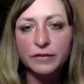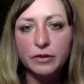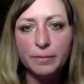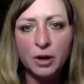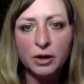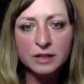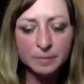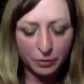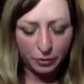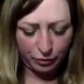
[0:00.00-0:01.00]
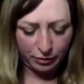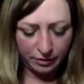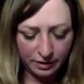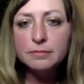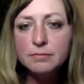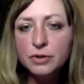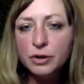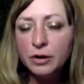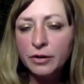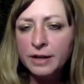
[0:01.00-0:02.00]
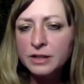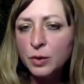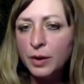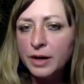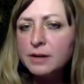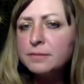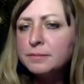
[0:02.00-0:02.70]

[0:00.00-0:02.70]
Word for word: of the bar spoon. Do you know that story?